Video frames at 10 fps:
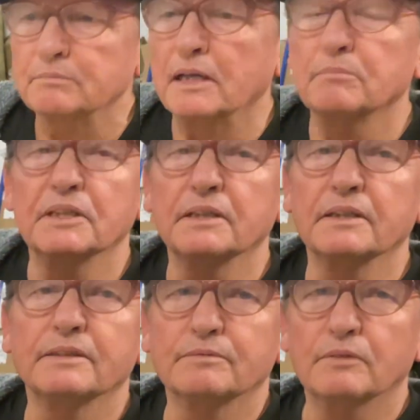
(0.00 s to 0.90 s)
may
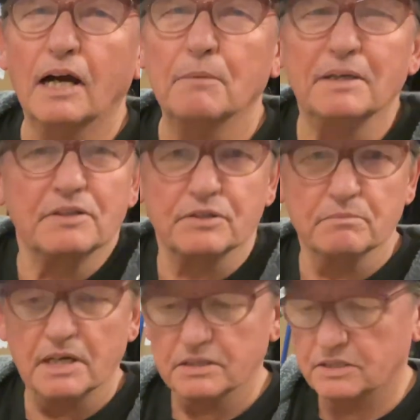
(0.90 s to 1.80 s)
be a bit too
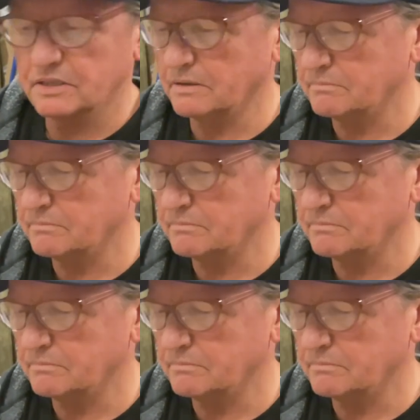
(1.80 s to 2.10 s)
much,